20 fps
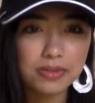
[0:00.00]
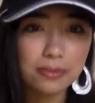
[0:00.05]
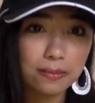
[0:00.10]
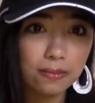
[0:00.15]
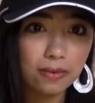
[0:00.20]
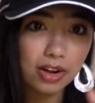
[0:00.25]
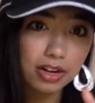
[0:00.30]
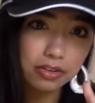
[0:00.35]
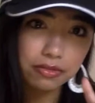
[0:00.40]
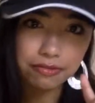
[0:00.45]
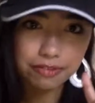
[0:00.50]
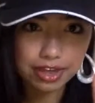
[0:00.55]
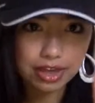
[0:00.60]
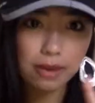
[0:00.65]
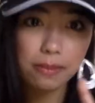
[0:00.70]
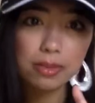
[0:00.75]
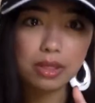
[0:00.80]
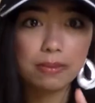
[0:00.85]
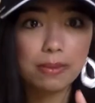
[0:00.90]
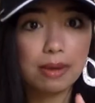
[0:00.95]
One
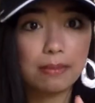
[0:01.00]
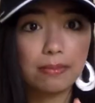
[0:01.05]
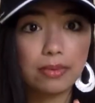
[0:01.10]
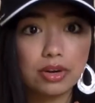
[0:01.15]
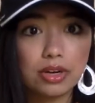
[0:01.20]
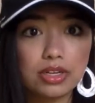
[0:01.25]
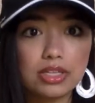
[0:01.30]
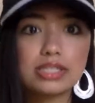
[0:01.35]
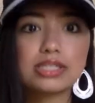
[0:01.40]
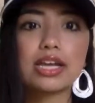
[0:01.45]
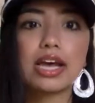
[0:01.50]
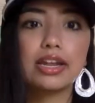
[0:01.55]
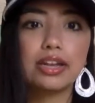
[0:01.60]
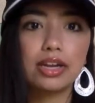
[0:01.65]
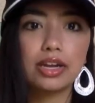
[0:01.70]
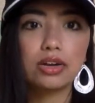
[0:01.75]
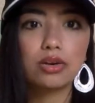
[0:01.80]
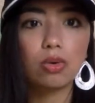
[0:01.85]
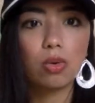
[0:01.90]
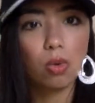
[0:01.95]
family member signed
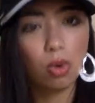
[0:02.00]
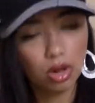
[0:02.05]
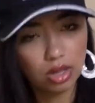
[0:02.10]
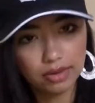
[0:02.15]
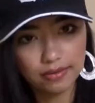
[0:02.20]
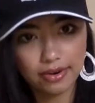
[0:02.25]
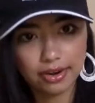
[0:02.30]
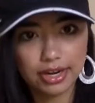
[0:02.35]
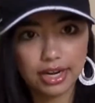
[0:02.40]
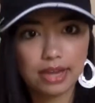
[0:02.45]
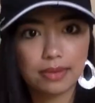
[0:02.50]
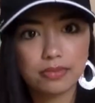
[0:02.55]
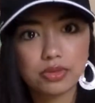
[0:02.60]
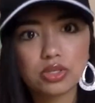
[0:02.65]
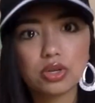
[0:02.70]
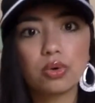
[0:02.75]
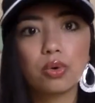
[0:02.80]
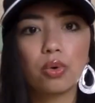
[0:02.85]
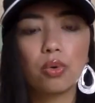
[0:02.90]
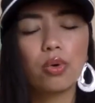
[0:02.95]
in all of our names.
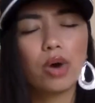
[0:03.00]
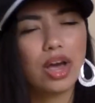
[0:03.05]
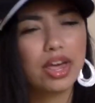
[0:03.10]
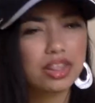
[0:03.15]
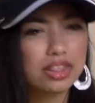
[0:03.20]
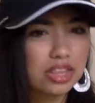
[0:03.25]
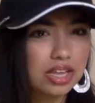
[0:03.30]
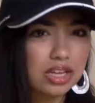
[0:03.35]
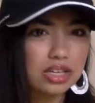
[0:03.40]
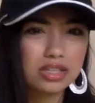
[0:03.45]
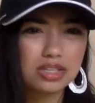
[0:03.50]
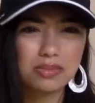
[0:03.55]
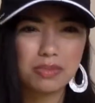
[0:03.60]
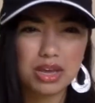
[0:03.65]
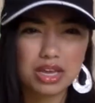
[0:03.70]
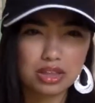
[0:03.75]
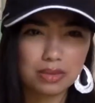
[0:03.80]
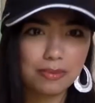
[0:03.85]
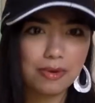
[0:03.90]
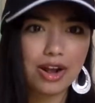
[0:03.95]
So I think to
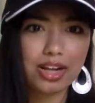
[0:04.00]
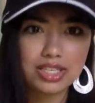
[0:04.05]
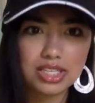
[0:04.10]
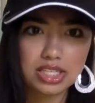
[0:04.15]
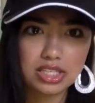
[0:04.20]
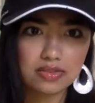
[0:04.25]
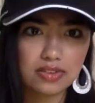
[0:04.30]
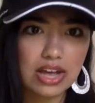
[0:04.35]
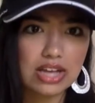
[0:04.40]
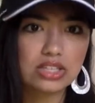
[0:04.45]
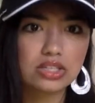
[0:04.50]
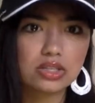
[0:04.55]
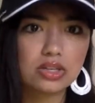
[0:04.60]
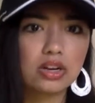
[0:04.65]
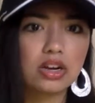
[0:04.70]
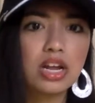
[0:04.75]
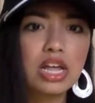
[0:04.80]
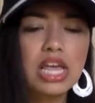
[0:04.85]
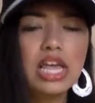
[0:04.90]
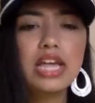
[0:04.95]
make the process
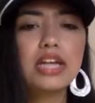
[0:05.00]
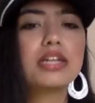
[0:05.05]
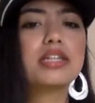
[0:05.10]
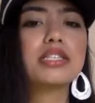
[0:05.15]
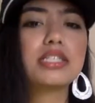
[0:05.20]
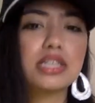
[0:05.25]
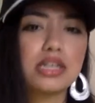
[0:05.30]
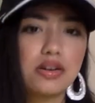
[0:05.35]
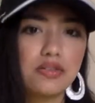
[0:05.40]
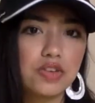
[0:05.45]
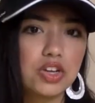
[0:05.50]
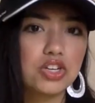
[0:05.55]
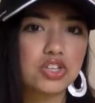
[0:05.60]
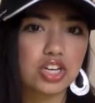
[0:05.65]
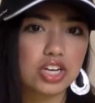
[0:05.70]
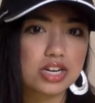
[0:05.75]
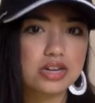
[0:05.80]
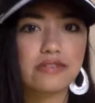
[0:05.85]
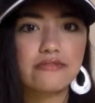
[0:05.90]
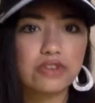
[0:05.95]
faster, instead of each
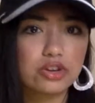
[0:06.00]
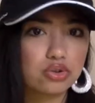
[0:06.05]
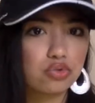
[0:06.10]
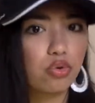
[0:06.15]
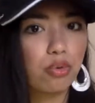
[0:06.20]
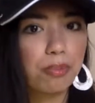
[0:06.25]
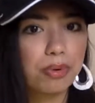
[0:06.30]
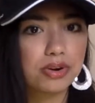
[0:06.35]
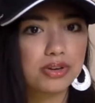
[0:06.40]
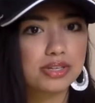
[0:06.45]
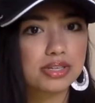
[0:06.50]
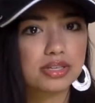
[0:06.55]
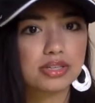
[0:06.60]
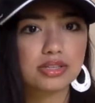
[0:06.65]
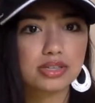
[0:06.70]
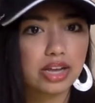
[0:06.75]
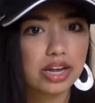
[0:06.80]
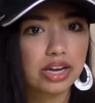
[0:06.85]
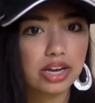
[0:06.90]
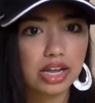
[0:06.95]
individual person
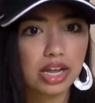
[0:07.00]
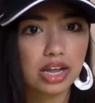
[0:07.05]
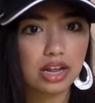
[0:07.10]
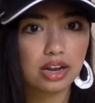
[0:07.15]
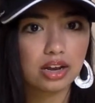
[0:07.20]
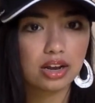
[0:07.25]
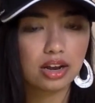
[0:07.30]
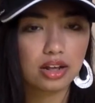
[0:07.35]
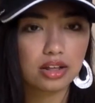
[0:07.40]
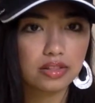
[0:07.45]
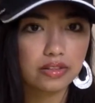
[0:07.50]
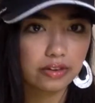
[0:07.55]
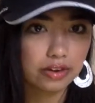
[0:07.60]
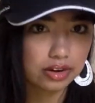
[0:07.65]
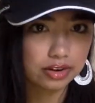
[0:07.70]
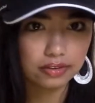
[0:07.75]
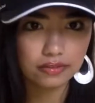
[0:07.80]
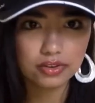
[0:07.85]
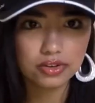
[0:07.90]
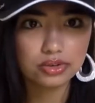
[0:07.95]
signing in their
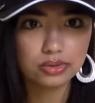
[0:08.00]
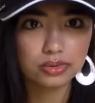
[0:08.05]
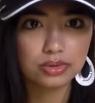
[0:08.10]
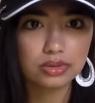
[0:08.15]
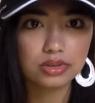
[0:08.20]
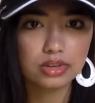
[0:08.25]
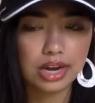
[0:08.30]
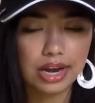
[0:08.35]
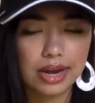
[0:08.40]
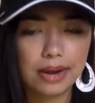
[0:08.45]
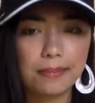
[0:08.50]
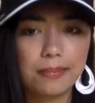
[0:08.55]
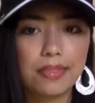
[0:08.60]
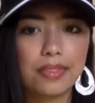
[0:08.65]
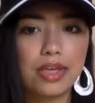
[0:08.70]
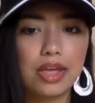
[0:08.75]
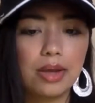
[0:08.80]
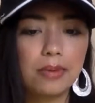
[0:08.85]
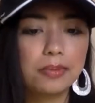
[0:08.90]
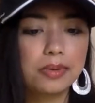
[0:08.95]
individual name,
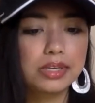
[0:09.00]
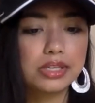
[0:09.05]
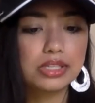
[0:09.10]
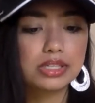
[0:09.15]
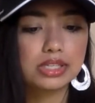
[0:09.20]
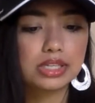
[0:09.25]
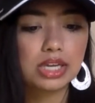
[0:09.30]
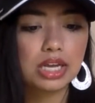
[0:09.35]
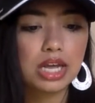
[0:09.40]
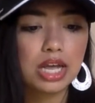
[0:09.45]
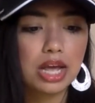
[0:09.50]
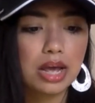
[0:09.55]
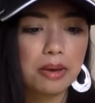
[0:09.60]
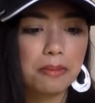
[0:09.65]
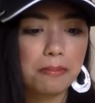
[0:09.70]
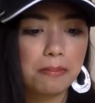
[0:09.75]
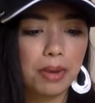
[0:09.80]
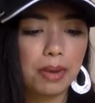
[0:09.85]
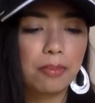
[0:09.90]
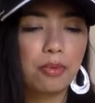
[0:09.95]
it was
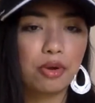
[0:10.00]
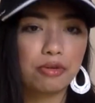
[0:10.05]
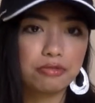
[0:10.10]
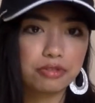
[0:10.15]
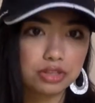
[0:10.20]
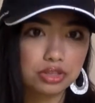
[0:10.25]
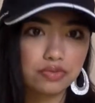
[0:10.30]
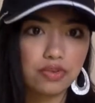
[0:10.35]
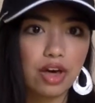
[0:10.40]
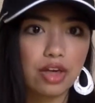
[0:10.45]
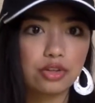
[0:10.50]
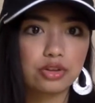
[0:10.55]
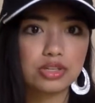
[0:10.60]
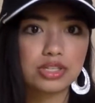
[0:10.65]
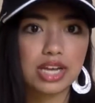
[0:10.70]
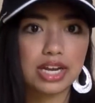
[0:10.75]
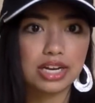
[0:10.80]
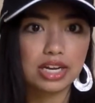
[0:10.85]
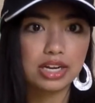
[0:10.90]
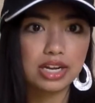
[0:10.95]
my boyfriend's father
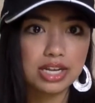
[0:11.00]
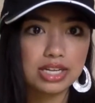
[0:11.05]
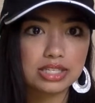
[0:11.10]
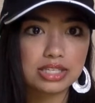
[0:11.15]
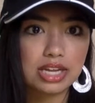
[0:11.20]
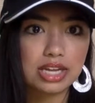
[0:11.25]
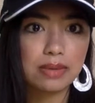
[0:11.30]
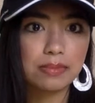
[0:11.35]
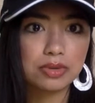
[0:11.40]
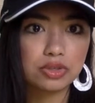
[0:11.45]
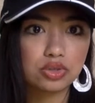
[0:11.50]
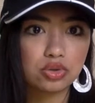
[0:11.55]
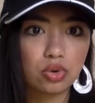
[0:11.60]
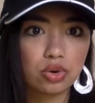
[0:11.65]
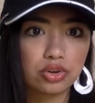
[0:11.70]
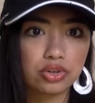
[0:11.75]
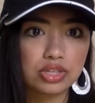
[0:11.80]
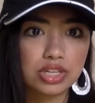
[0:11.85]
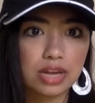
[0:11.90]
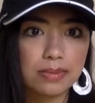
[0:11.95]
signed in his name, his
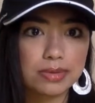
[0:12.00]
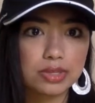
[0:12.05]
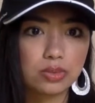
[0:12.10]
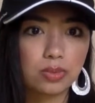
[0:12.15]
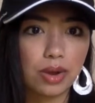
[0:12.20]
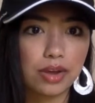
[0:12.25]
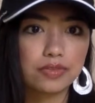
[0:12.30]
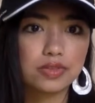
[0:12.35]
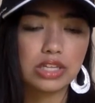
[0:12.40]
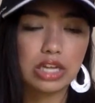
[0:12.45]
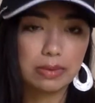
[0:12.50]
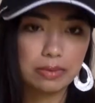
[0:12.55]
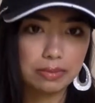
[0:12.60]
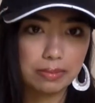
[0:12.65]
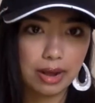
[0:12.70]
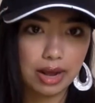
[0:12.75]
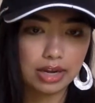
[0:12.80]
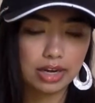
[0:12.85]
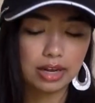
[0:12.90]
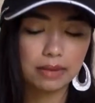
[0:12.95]
daughter's name, his wife's name, and
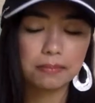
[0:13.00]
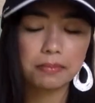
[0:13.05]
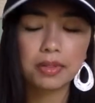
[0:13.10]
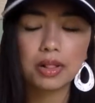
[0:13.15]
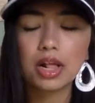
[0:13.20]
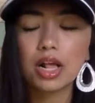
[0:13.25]
my name.